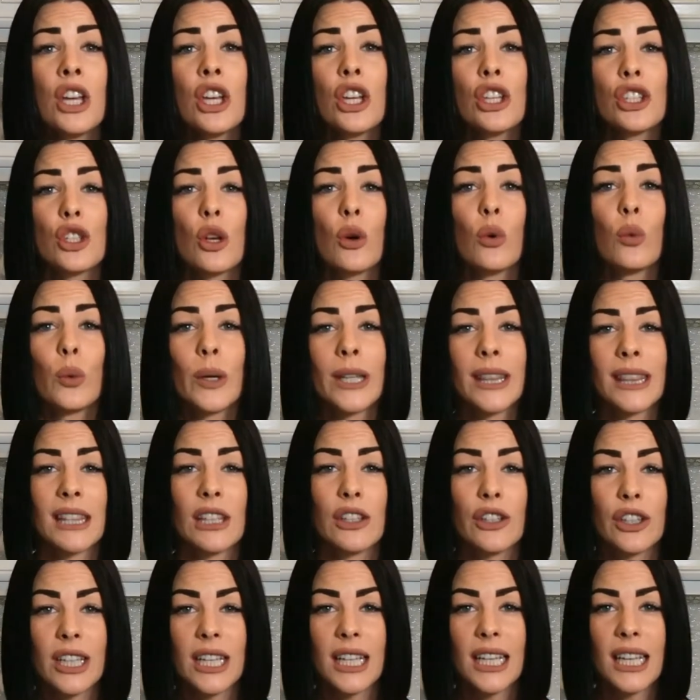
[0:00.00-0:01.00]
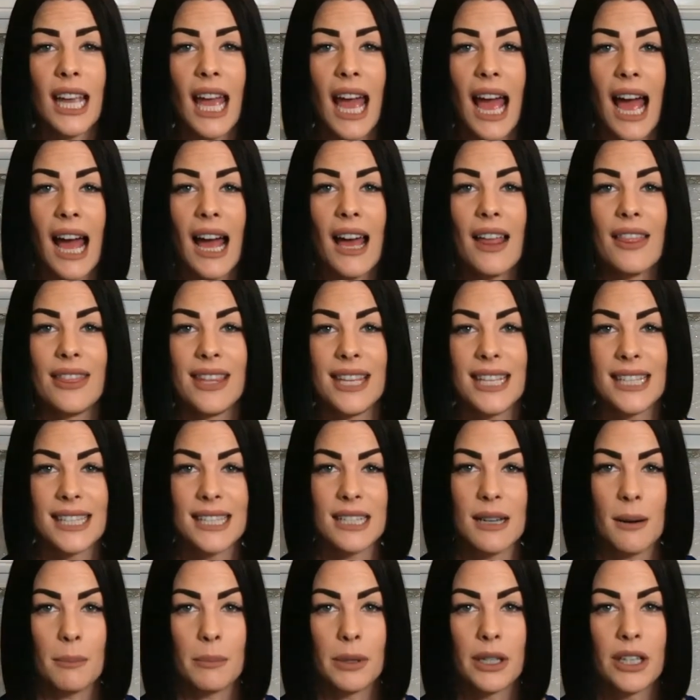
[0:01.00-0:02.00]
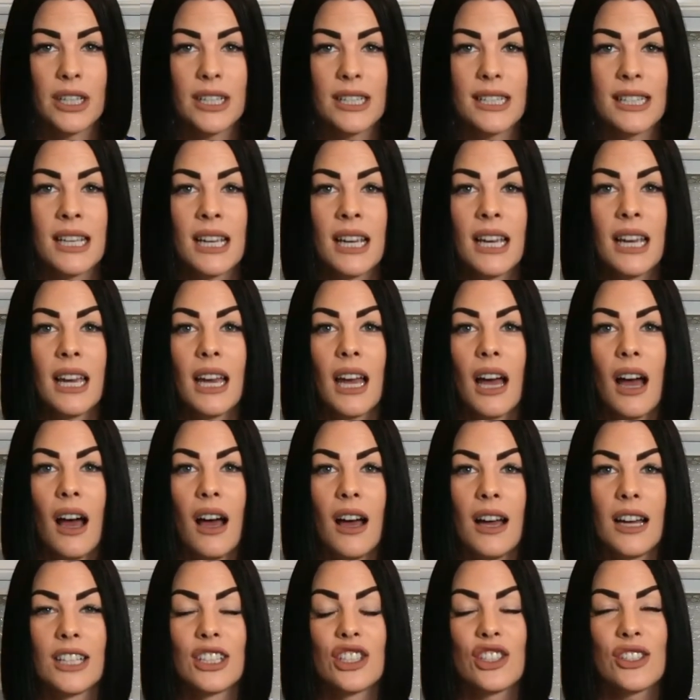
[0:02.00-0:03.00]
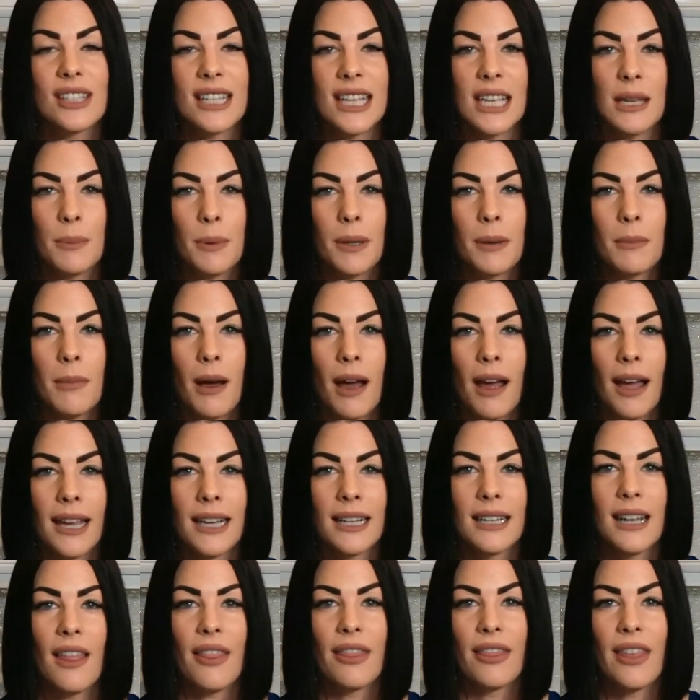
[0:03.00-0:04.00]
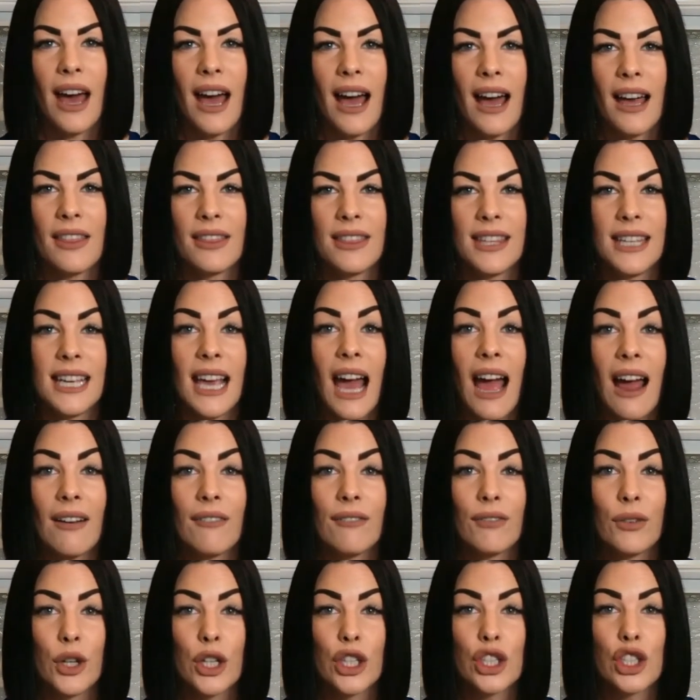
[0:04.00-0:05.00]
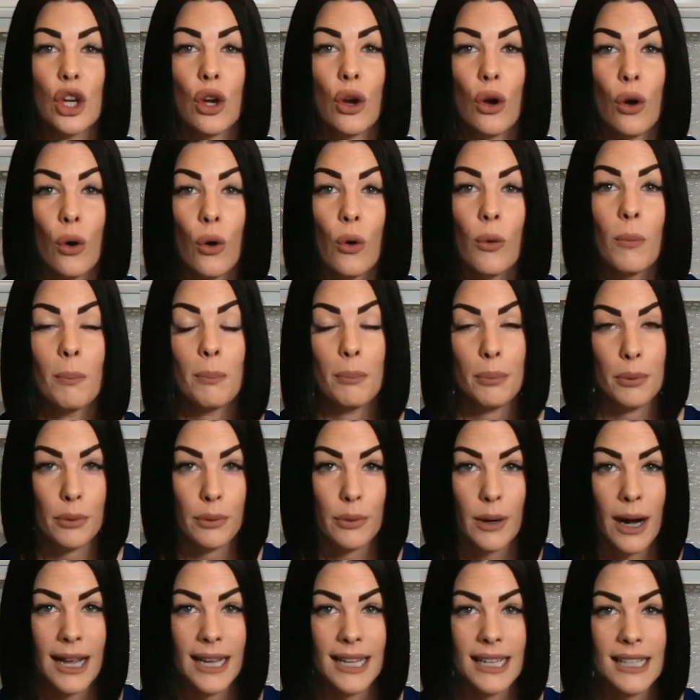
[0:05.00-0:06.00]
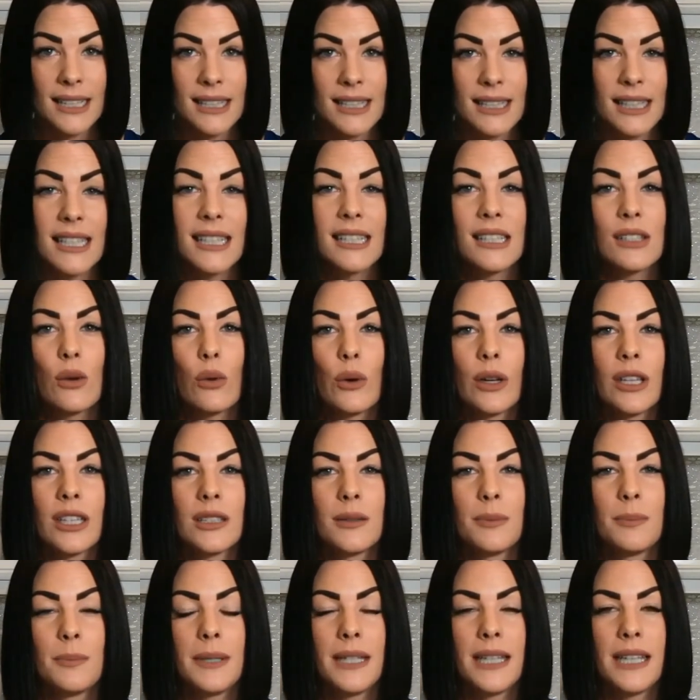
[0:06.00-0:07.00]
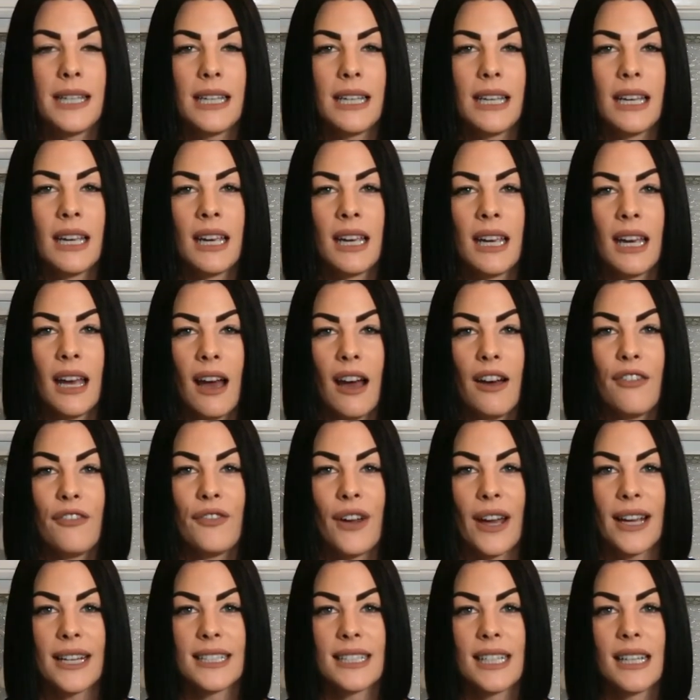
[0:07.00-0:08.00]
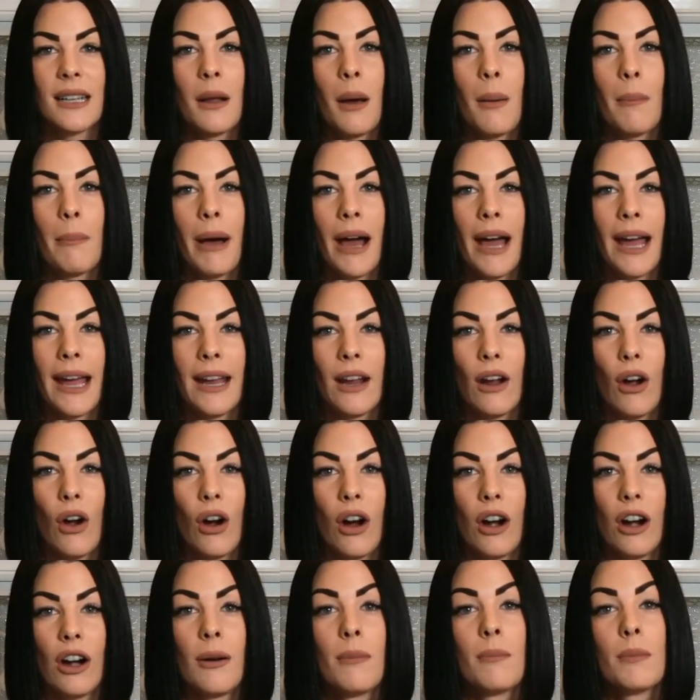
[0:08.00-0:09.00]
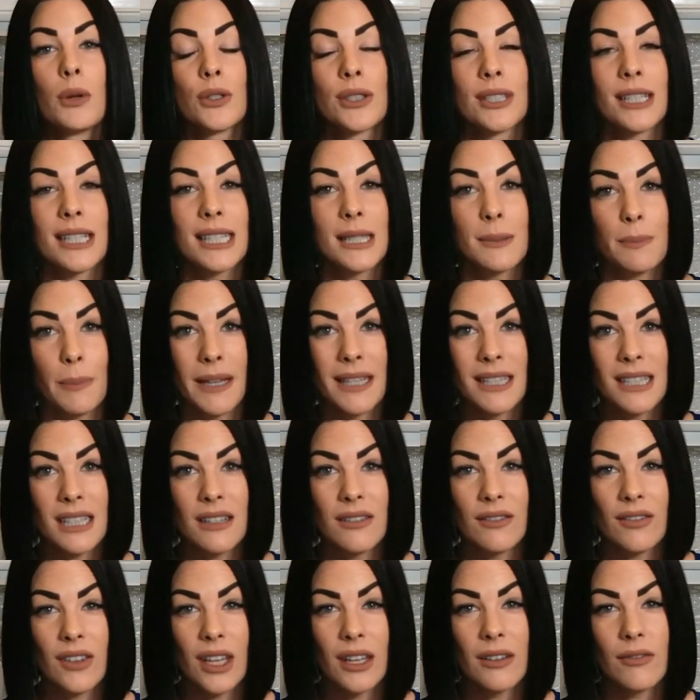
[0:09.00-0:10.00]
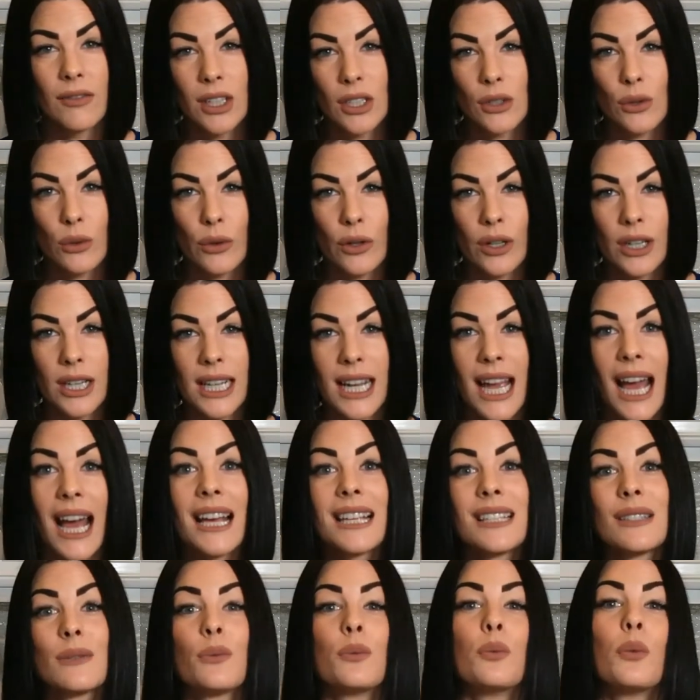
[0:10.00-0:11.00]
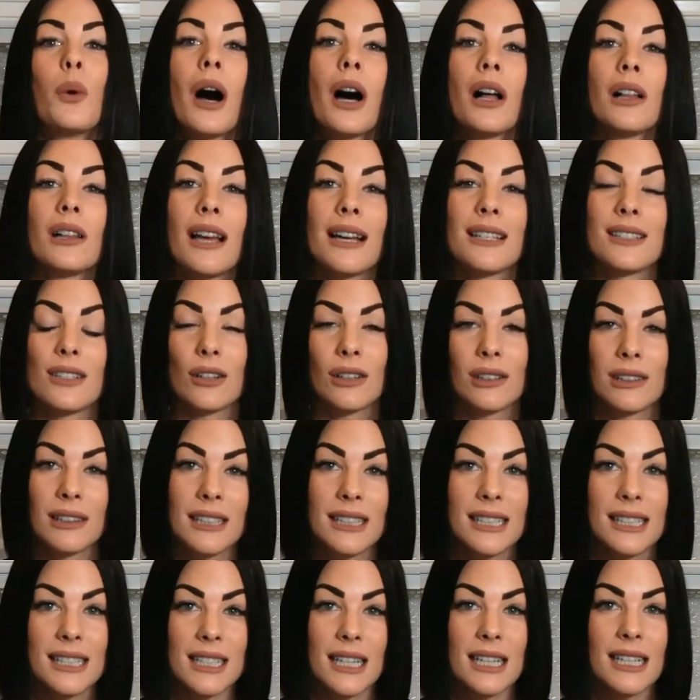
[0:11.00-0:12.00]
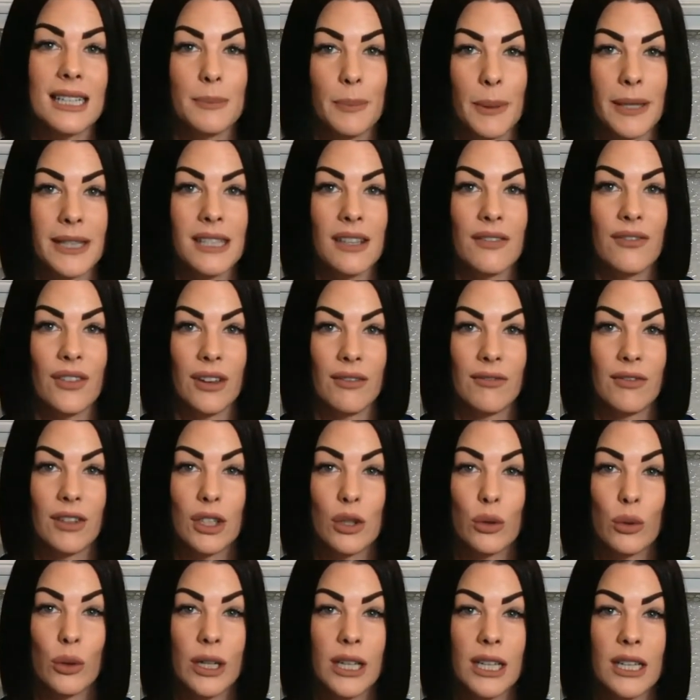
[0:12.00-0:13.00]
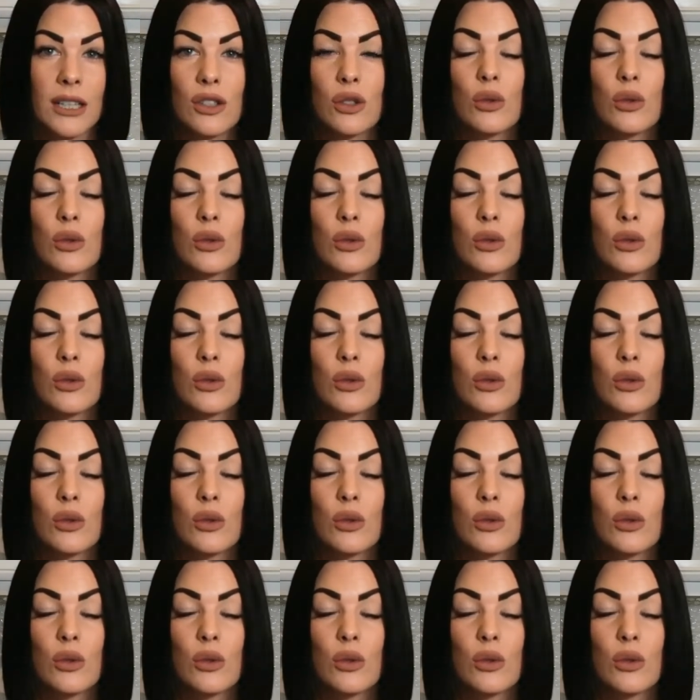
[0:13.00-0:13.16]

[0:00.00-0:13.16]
So when looking at these numbers, just keep in mind that the average home price is going to be affected by our most expensive inventory as well as our least expensive inventory.